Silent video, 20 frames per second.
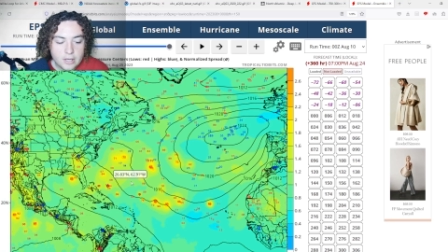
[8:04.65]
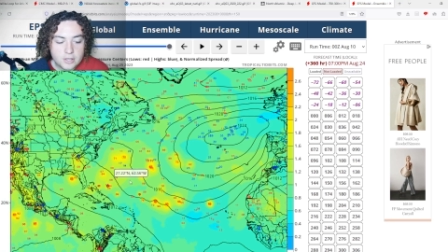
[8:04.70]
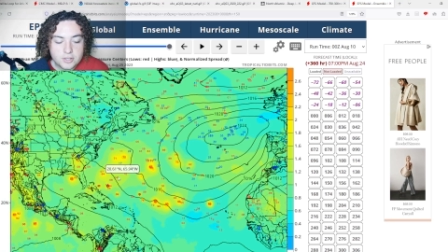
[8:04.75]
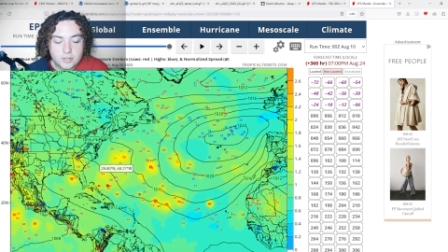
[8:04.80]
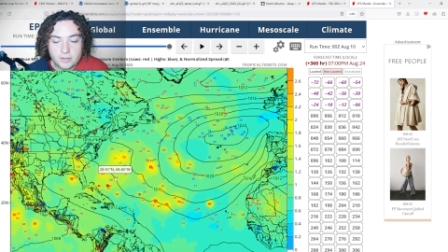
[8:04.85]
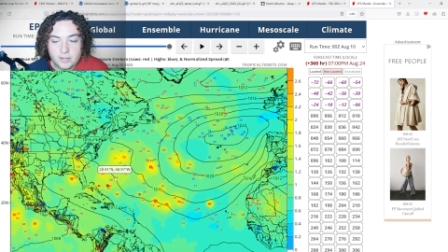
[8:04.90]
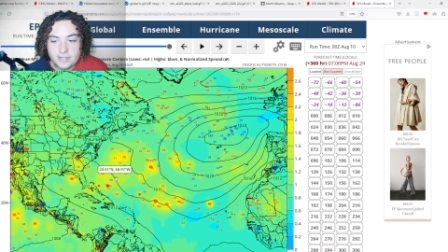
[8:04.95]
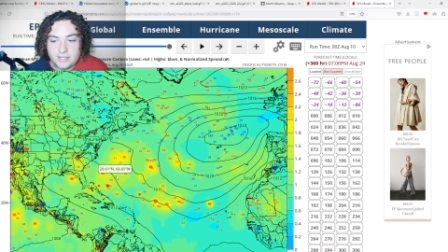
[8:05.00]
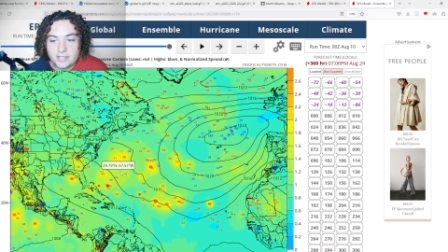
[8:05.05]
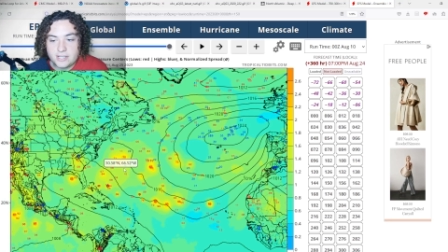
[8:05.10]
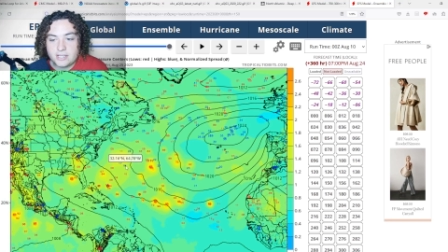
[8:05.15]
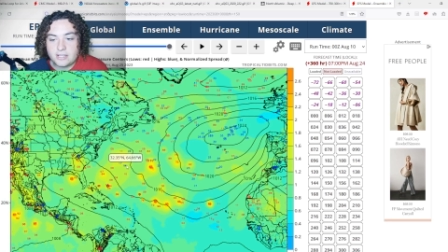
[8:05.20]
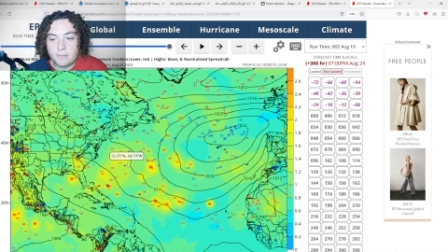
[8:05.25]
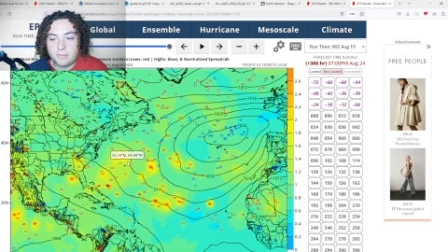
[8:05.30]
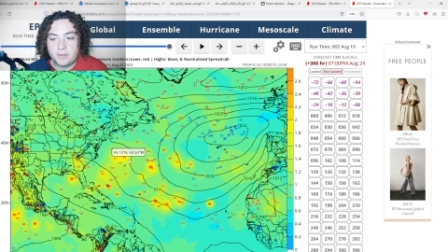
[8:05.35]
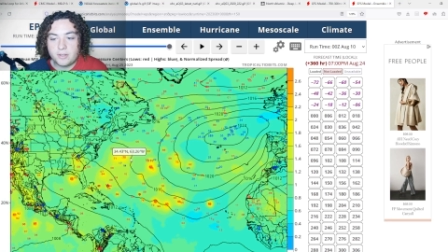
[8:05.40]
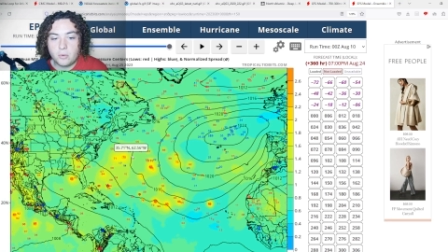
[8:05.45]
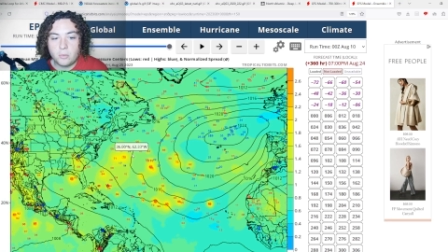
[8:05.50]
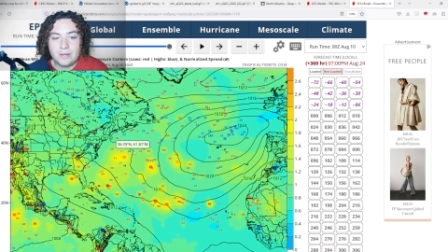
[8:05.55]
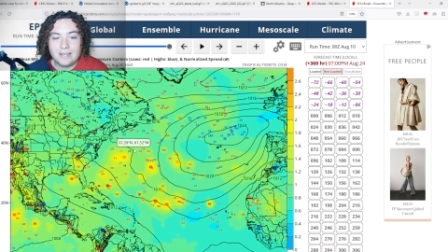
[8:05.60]
So this is
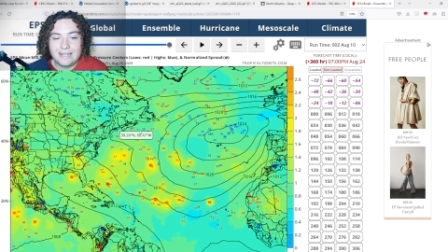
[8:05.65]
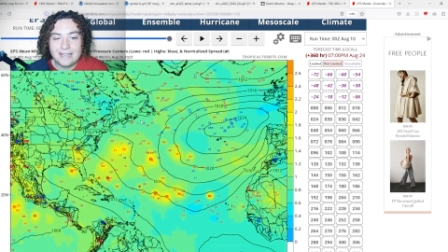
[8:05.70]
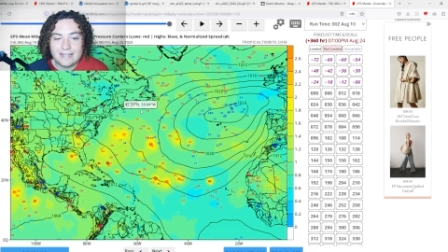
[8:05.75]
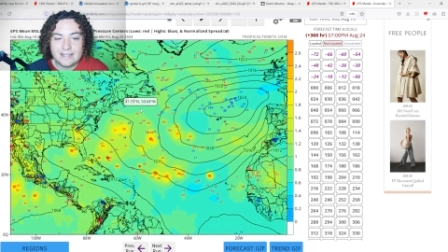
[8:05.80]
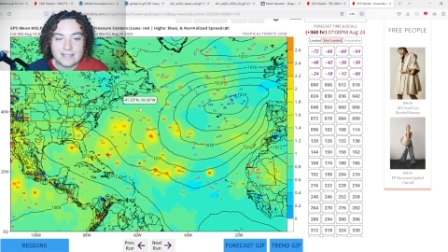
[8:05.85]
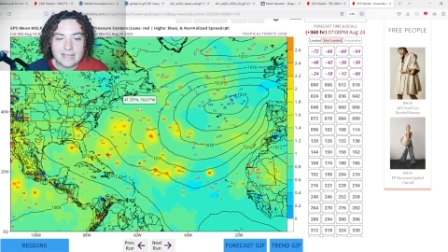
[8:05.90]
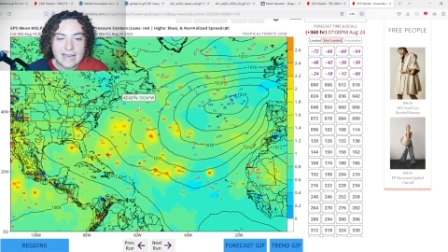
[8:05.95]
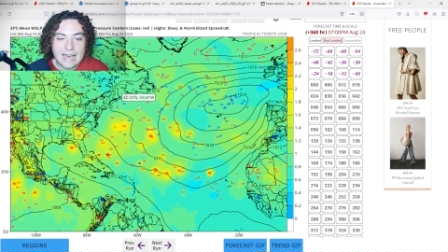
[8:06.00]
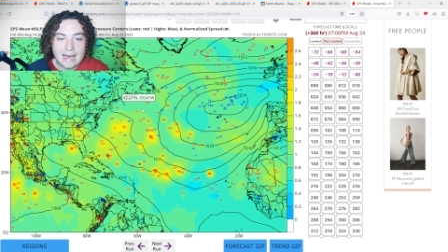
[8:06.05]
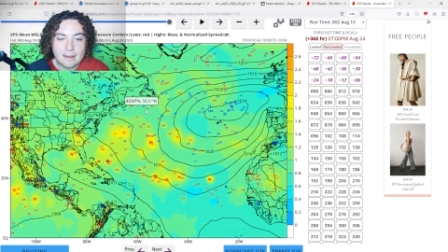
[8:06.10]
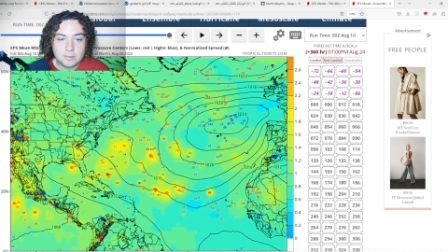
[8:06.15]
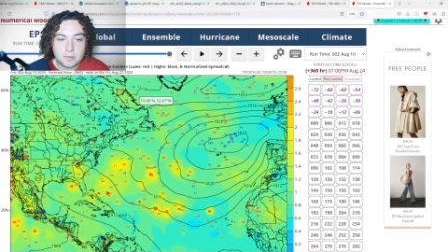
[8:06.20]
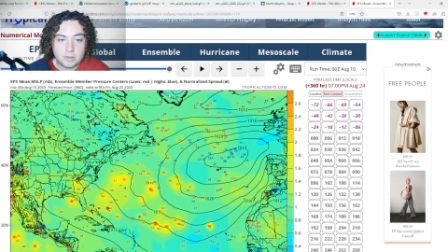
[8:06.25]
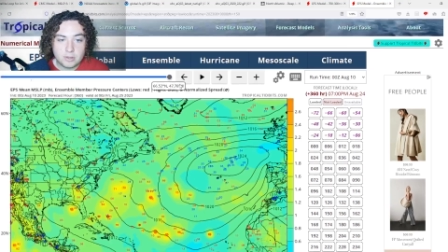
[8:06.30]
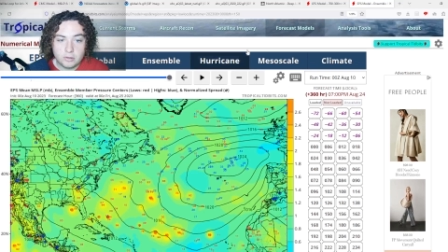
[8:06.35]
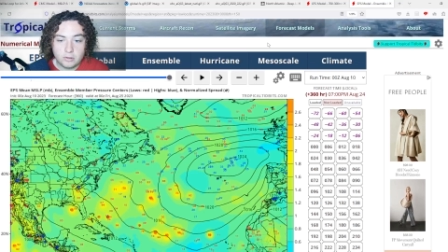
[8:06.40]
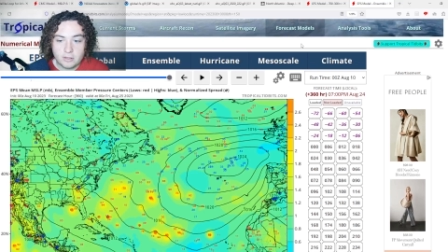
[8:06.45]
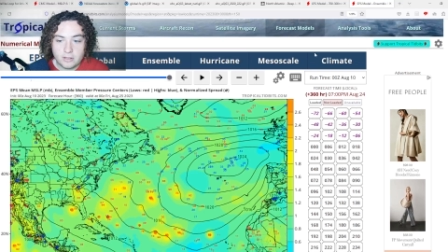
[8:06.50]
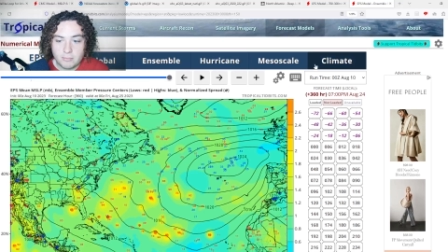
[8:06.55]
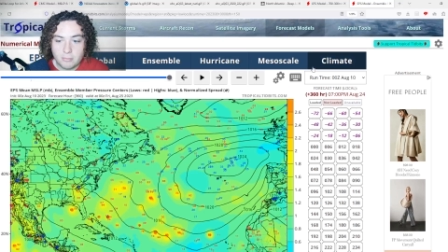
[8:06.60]
something we need to
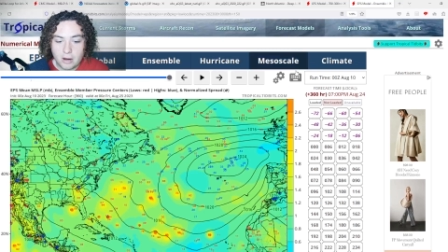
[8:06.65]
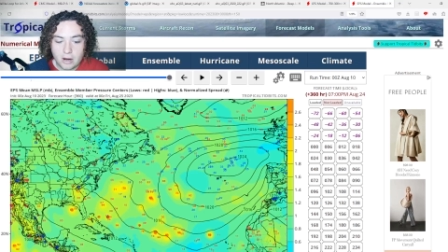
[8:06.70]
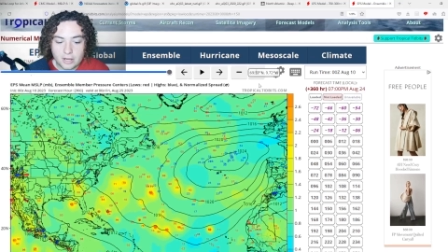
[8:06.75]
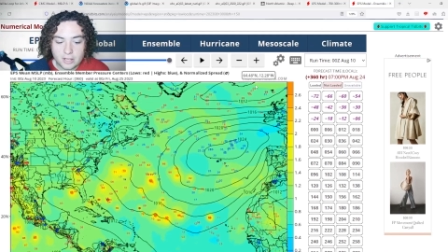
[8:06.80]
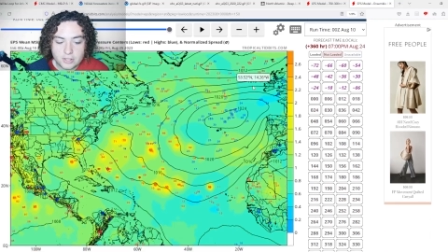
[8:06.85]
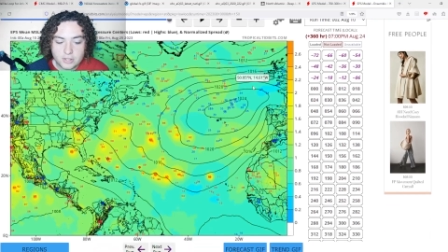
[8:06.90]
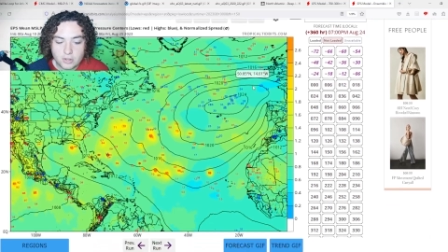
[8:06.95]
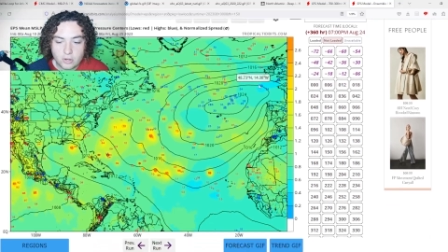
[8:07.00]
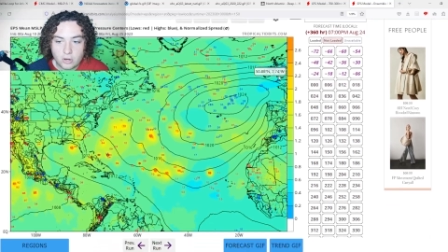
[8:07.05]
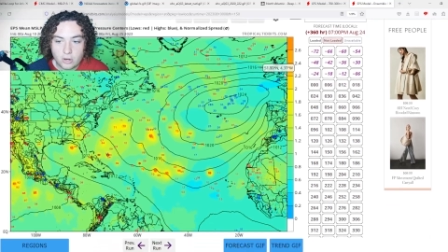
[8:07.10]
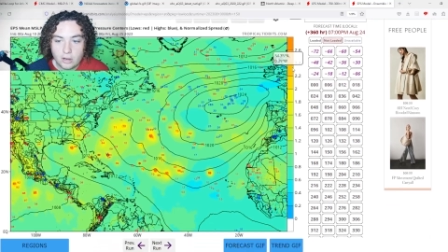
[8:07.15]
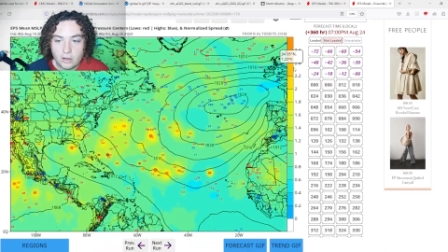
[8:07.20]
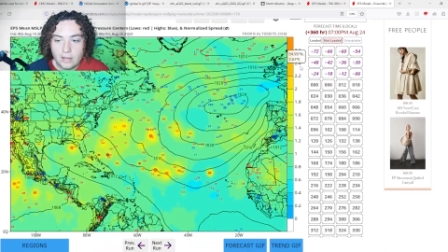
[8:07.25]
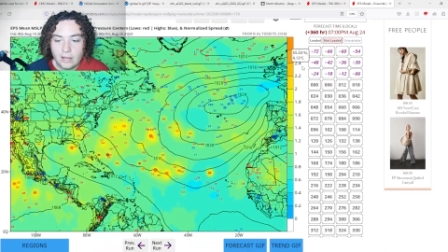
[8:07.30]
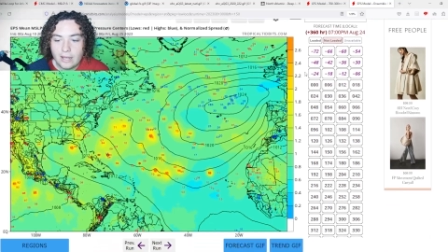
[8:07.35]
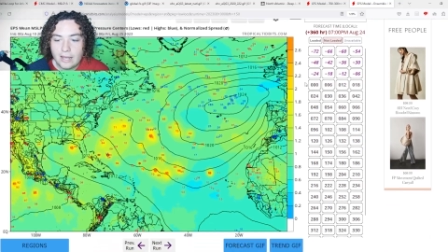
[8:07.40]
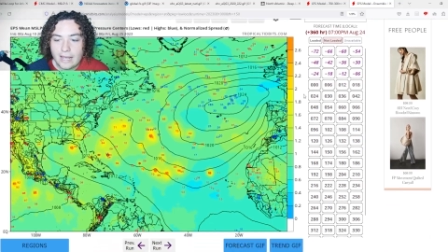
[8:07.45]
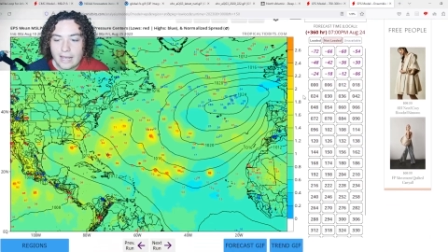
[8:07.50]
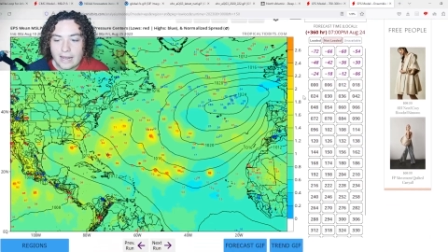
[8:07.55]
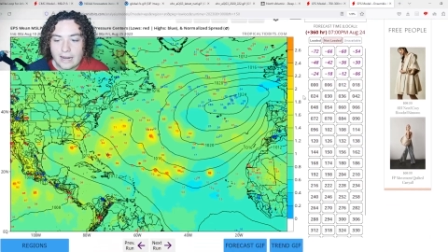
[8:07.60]
absolutely monitor.
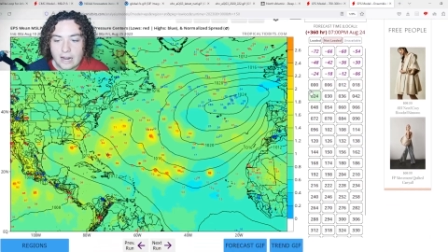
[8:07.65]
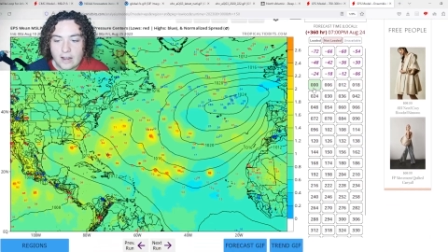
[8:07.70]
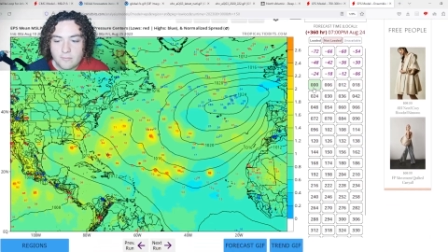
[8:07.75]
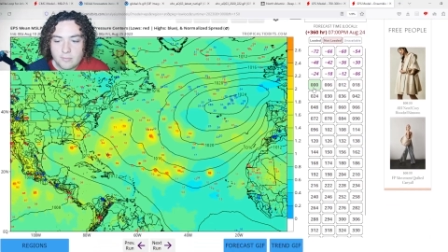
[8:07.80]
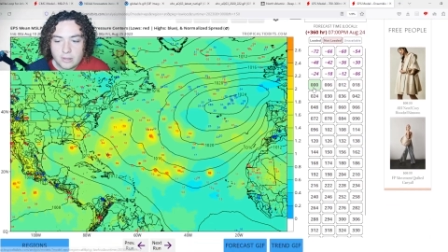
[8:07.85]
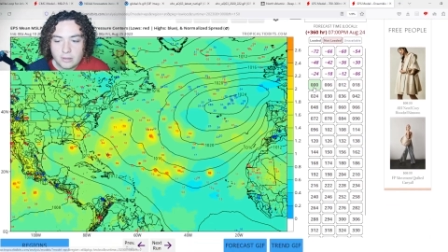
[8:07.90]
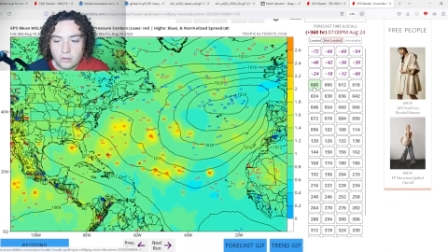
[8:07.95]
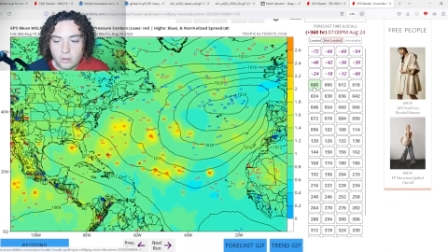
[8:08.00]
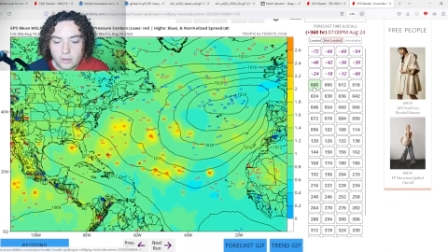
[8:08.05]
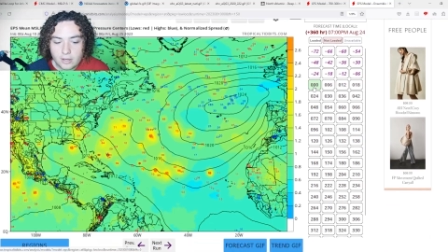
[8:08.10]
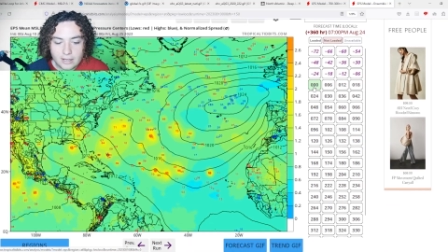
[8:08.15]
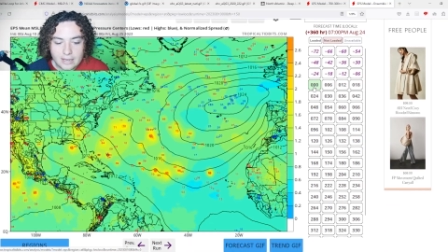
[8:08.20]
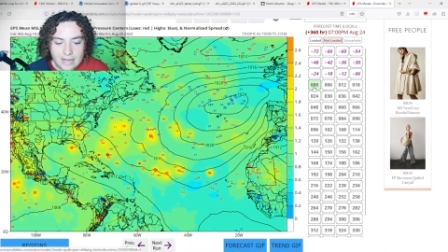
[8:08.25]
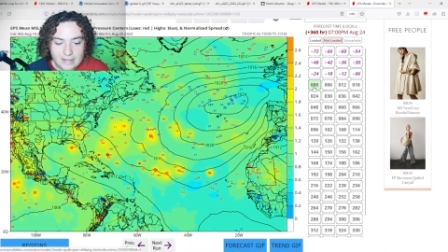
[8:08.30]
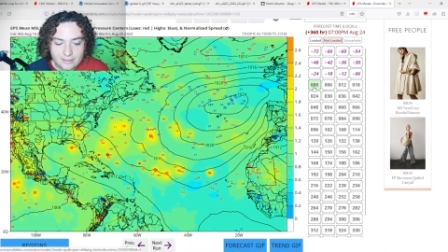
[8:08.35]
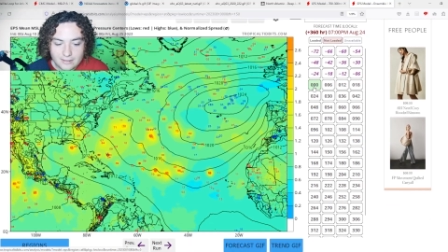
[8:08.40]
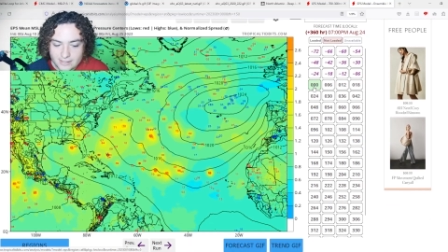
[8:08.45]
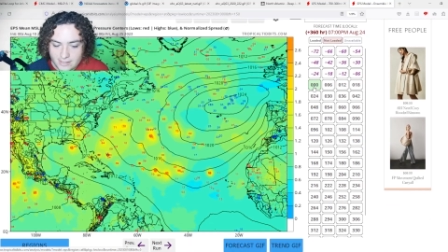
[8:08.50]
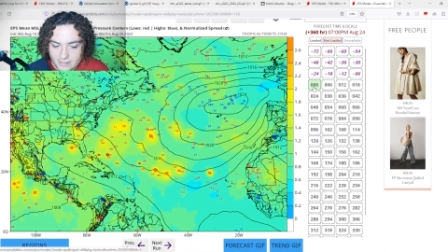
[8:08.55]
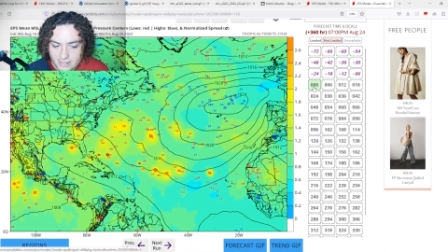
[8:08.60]
And I've been looking
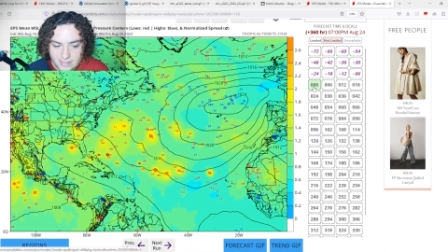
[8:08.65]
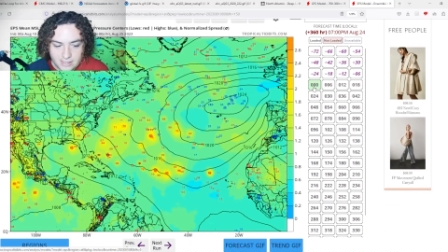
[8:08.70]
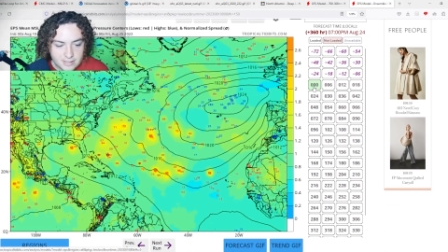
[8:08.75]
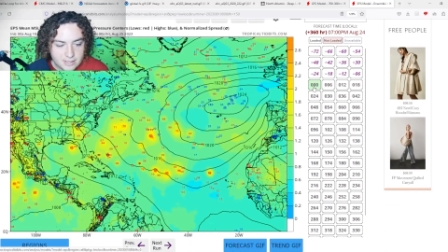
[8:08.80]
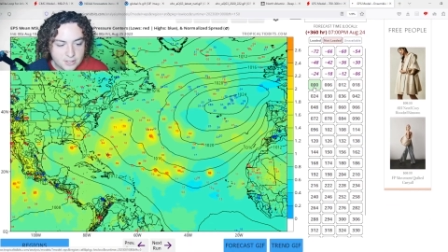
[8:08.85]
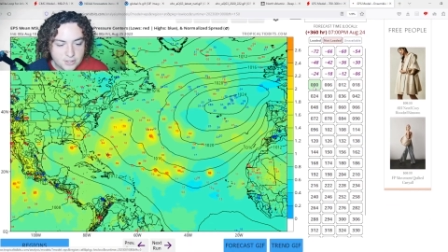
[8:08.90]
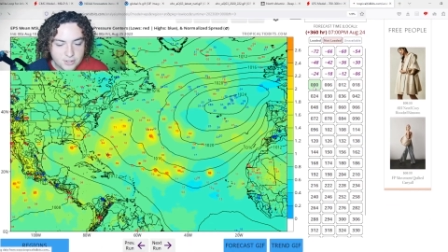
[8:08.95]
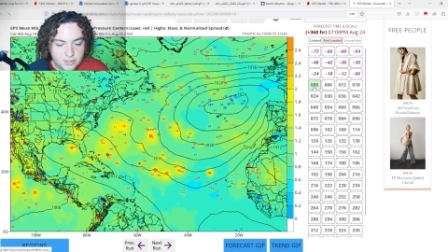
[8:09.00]
at this. This is the